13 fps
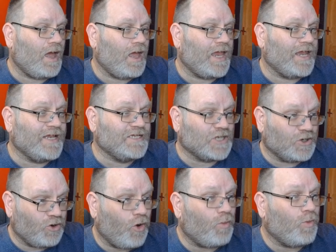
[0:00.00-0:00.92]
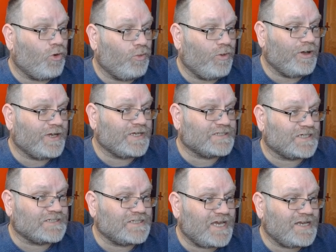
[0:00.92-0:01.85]
It needs a lot more work, as I
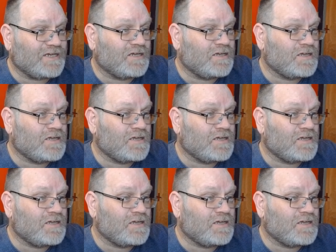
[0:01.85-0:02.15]
said.